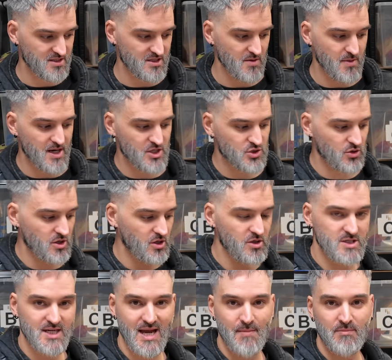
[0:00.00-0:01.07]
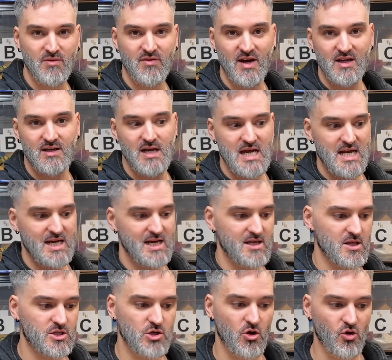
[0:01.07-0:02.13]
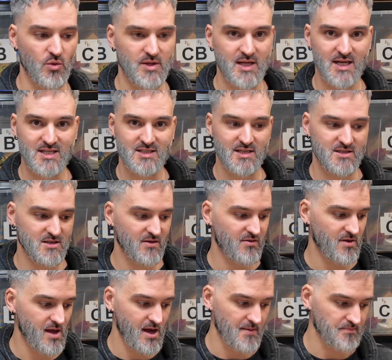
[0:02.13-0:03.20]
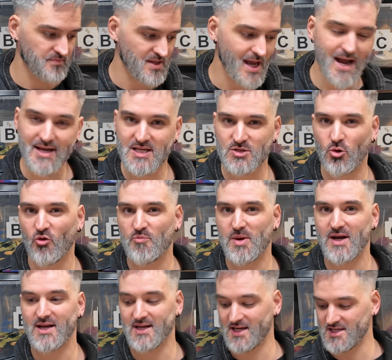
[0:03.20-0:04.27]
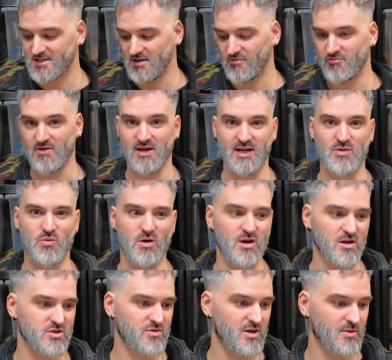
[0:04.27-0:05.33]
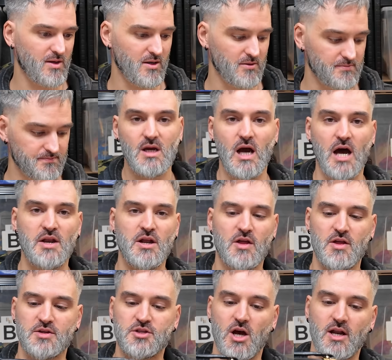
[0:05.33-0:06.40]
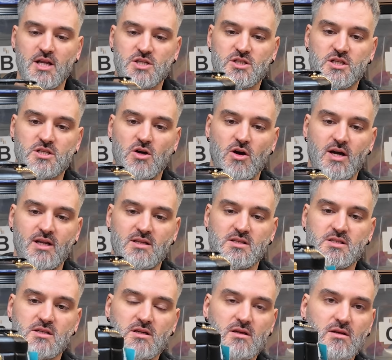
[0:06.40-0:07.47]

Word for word: So make sure you use camper van in the title when you're listing stuff like that. Any sort of picnicky stuff really works really well. Another Dulwich Designs